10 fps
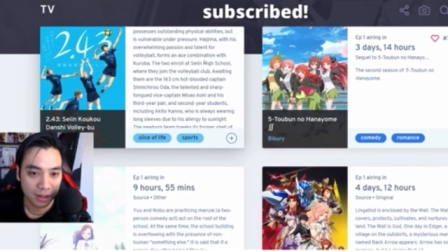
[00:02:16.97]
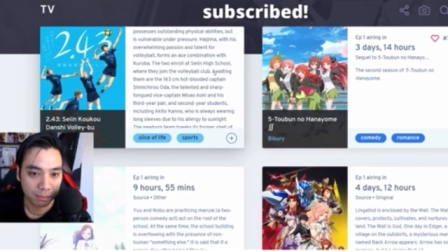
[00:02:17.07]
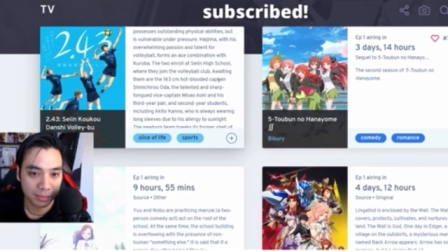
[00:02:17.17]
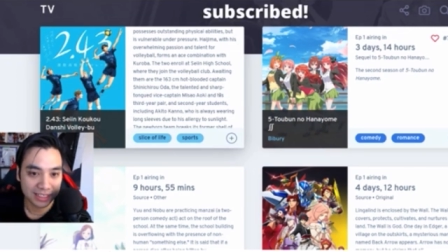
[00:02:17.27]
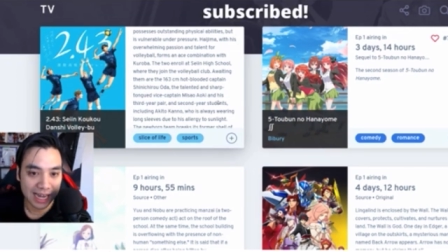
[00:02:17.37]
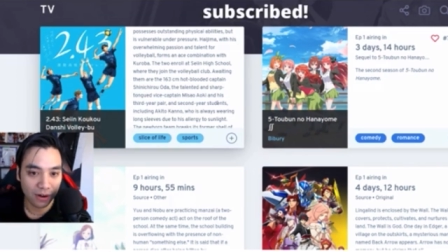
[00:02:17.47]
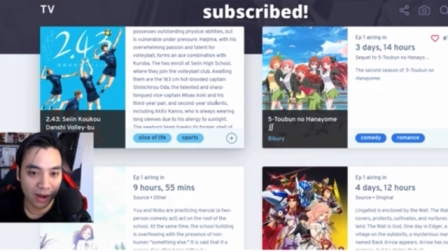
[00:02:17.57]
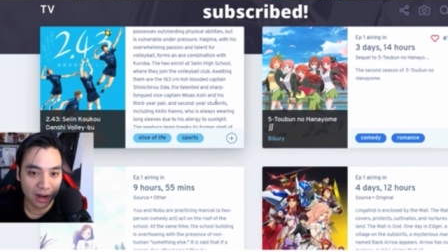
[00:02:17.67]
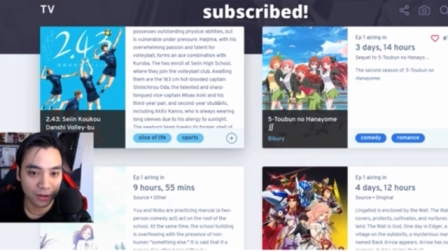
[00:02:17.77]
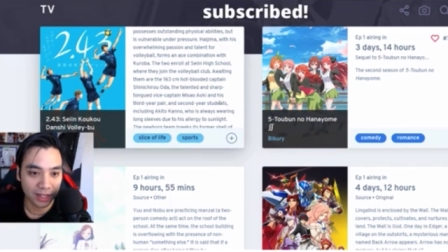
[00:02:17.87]
Misao
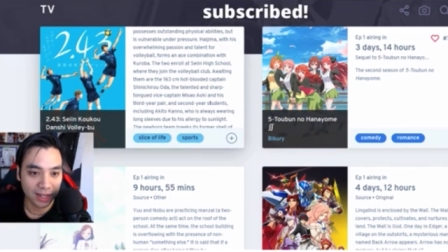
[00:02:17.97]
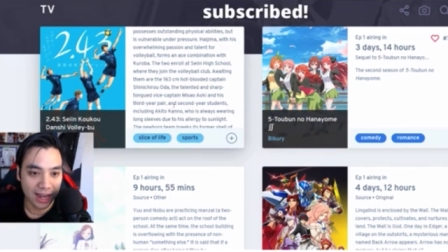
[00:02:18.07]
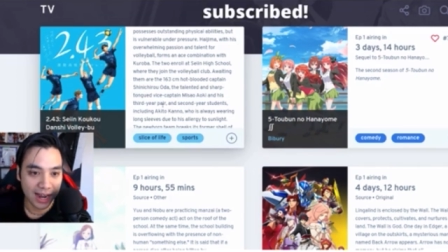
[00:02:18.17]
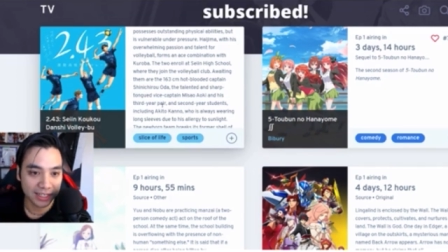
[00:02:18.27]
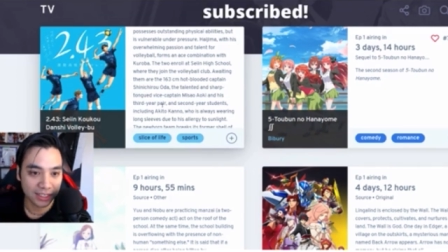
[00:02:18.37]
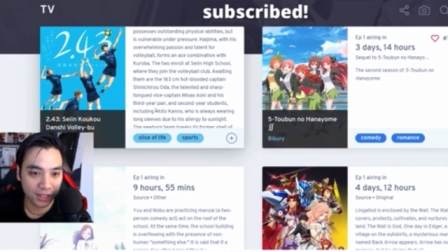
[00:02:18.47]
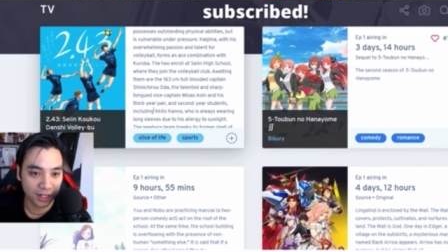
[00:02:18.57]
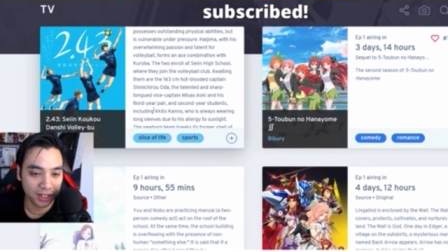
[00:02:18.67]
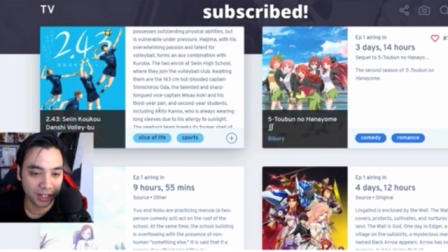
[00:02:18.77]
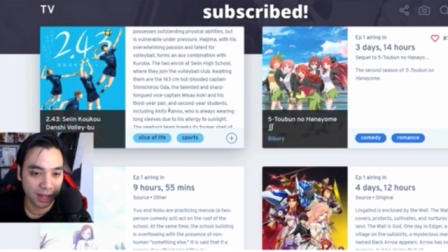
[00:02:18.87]
Aoki, and his
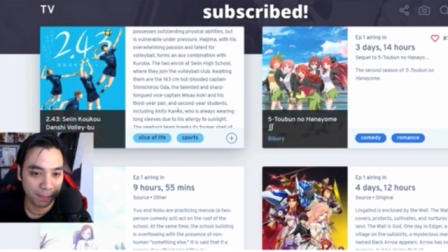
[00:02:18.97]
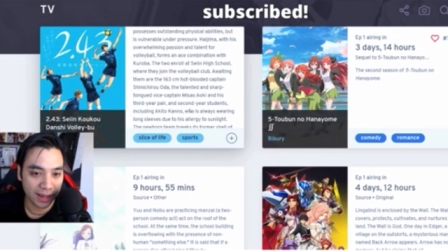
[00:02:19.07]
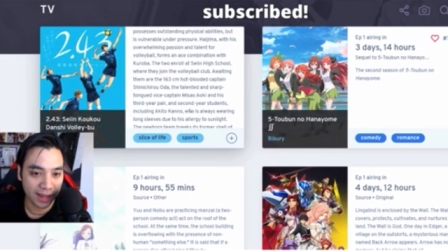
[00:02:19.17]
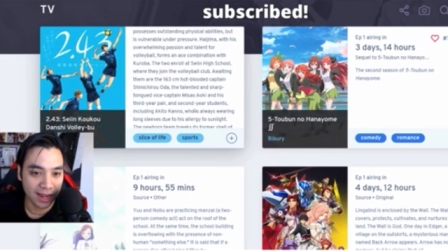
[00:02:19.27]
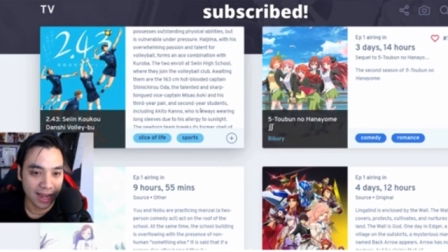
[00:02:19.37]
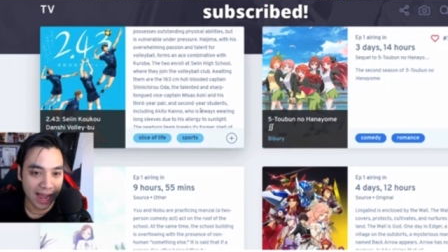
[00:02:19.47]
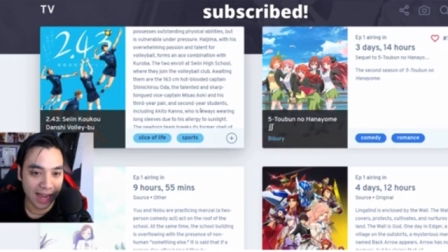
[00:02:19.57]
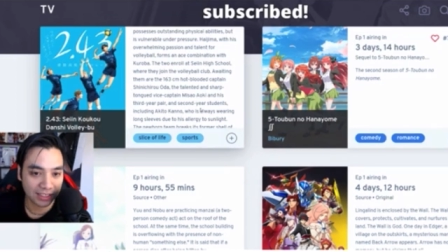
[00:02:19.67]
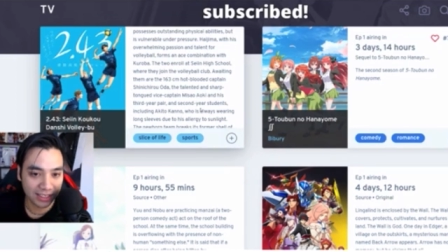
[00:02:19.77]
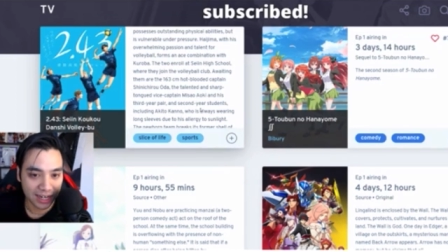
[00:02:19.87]
third-year pair
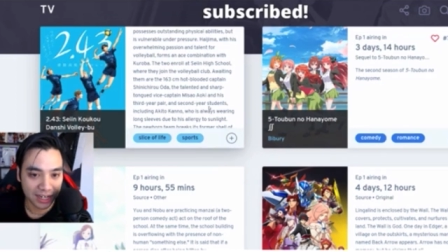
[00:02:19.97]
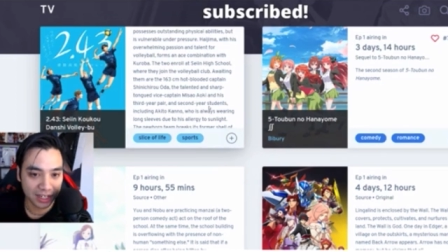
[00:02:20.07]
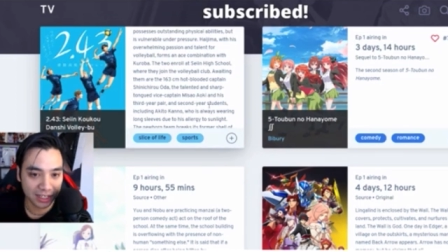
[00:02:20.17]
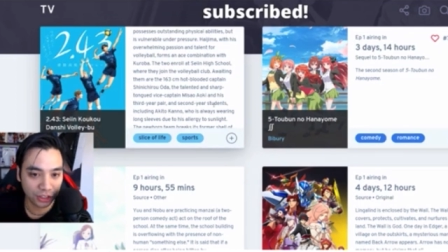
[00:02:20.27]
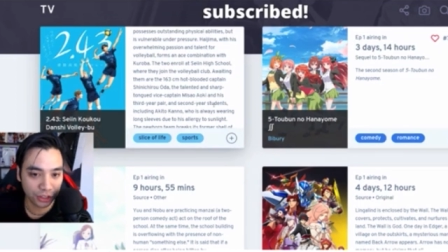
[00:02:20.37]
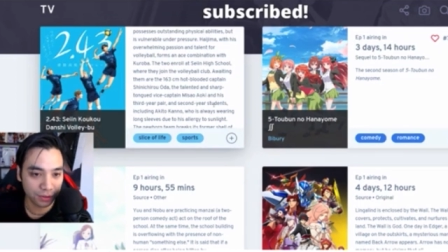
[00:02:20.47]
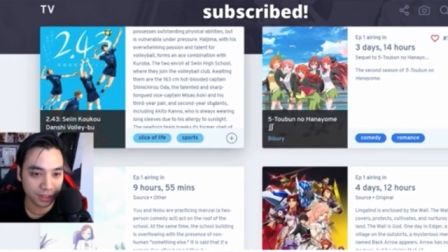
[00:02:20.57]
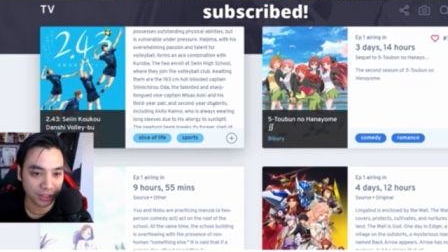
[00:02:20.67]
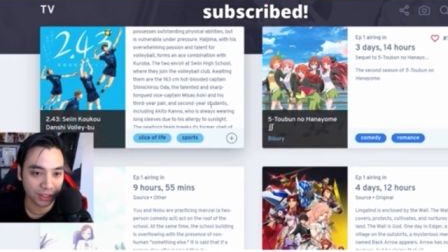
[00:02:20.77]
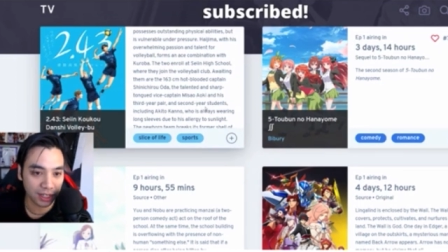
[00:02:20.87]
and second-year
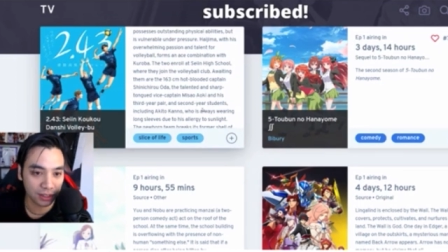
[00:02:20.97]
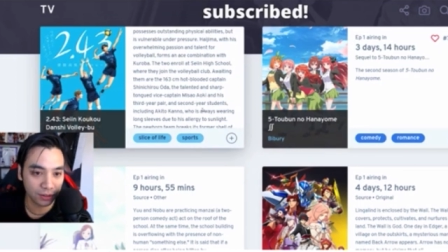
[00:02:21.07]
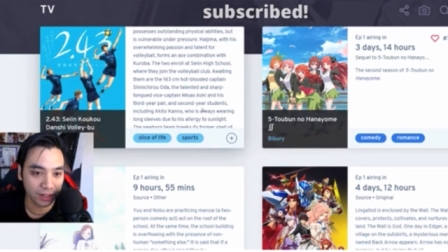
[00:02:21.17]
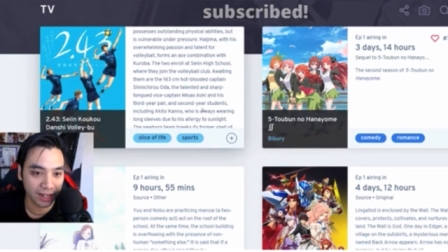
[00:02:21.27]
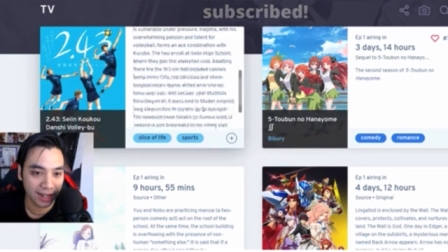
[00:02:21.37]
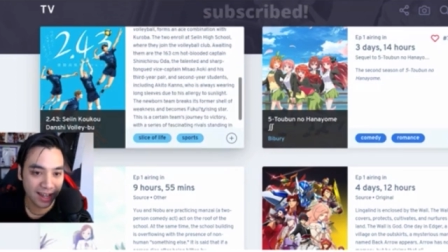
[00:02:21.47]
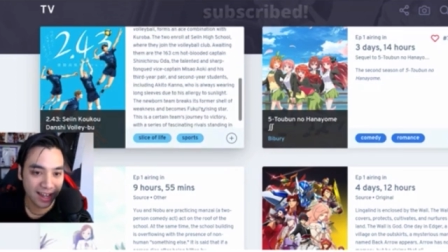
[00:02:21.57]
students, including...